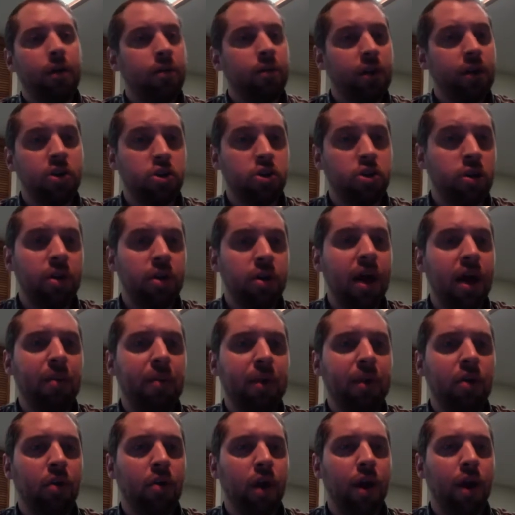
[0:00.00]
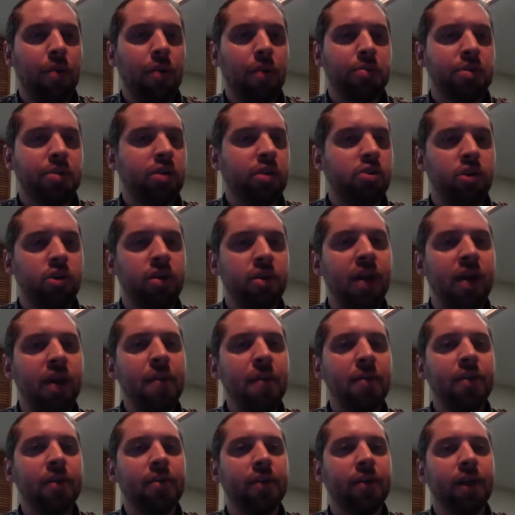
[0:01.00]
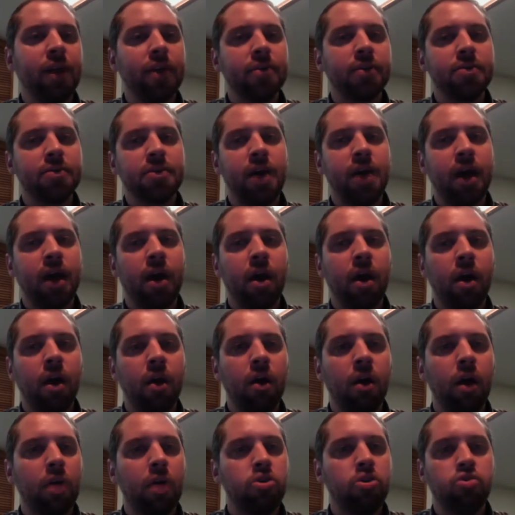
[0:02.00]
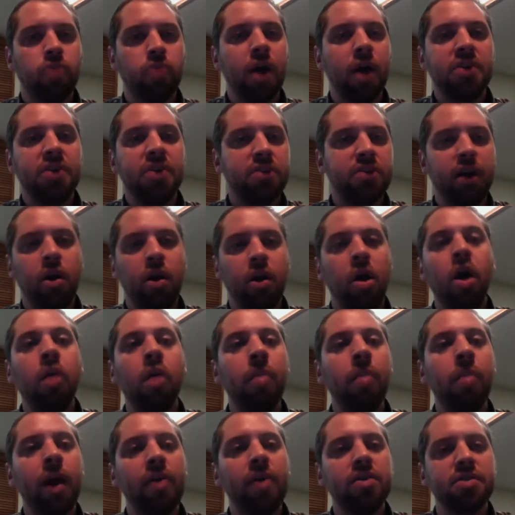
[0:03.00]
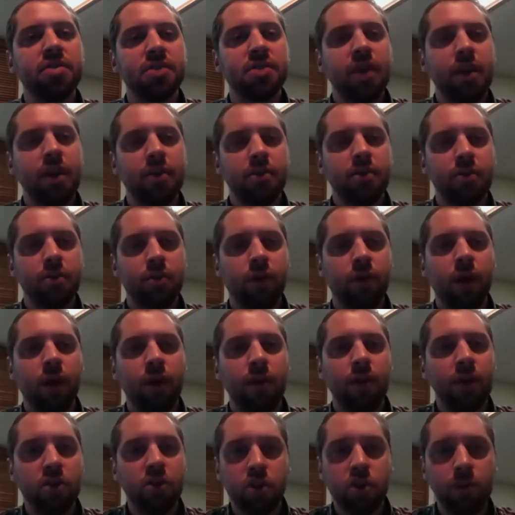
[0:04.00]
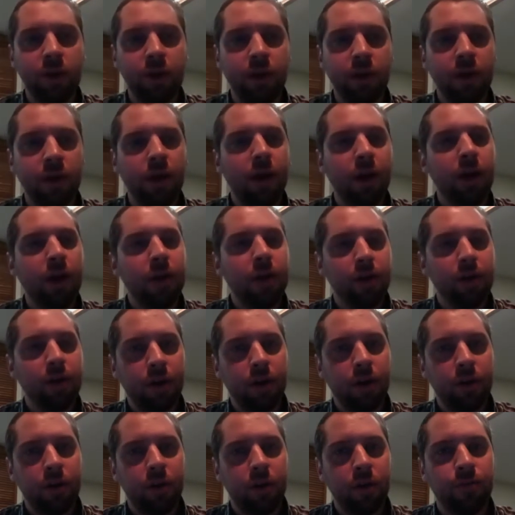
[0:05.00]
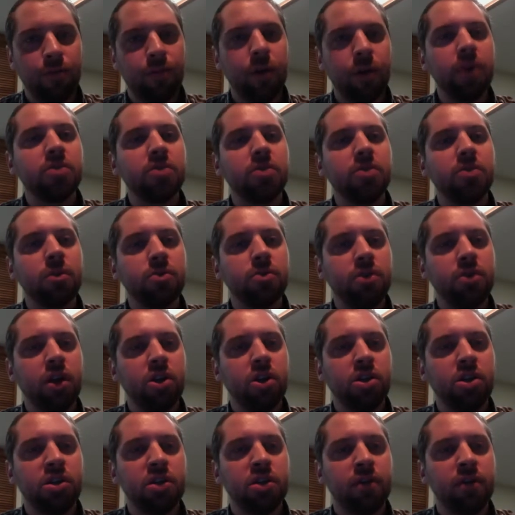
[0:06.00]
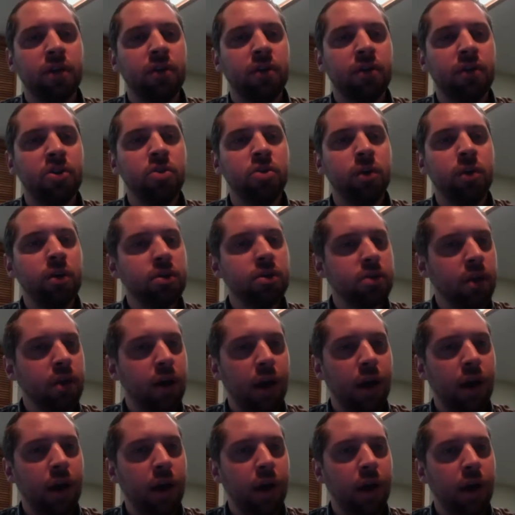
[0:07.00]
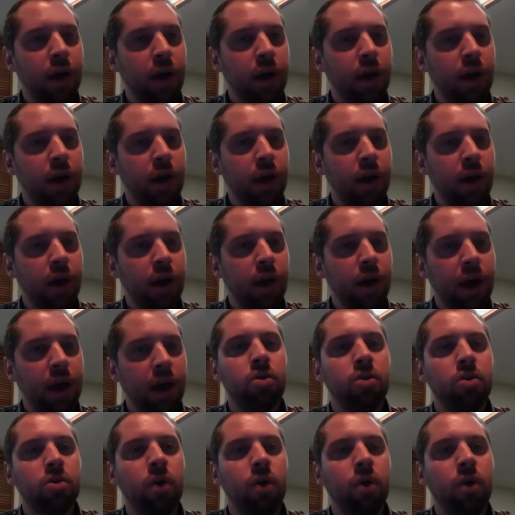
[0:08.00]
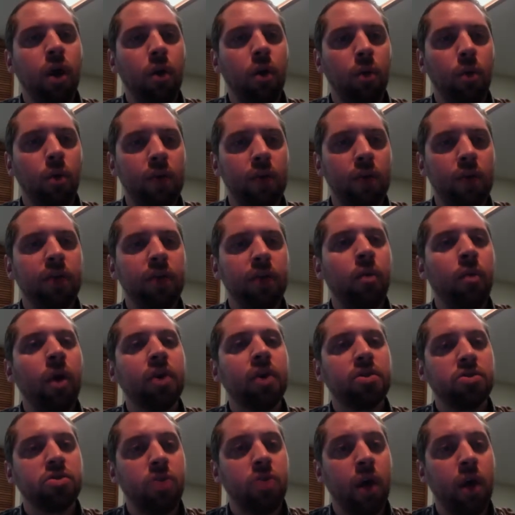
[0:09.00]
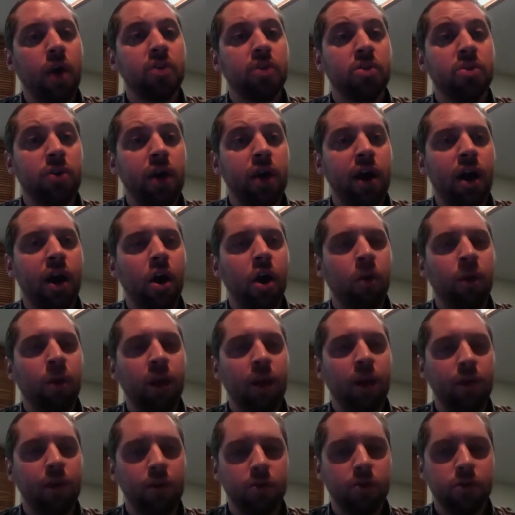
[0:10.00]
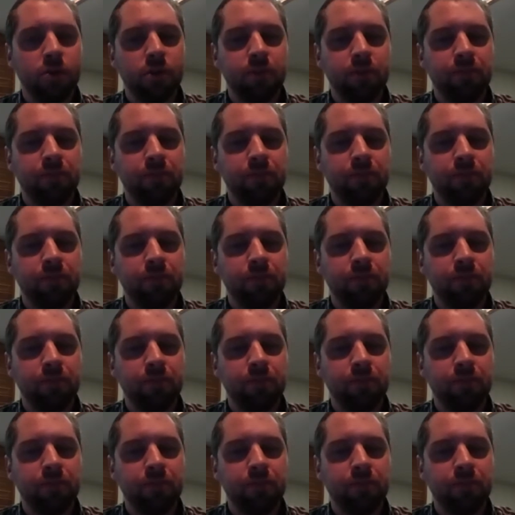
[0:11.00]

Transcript: They should not be crimes. They should not be things that are addressed at all by the state, right? They should be, they're free associations of individuals, and individuals can do whatever they want as long as they're not harming others.